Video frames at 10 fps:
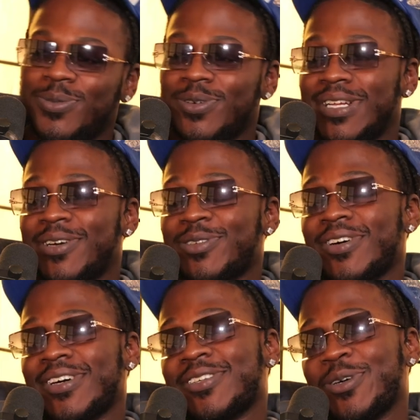
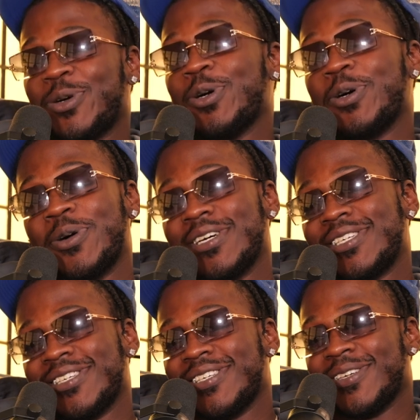that's a good
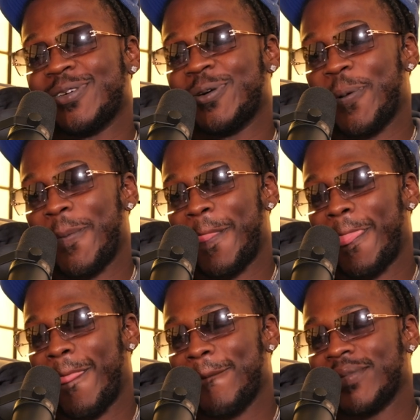question.
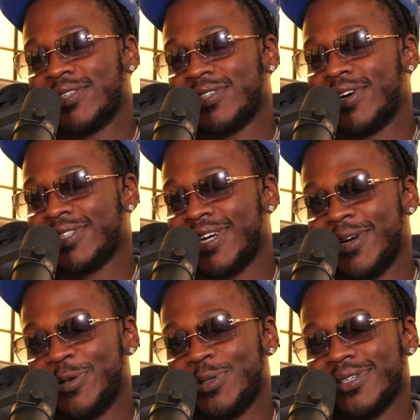A song
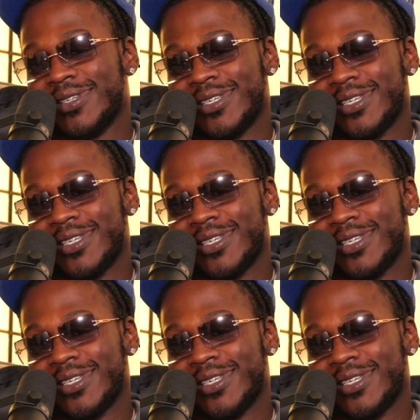title.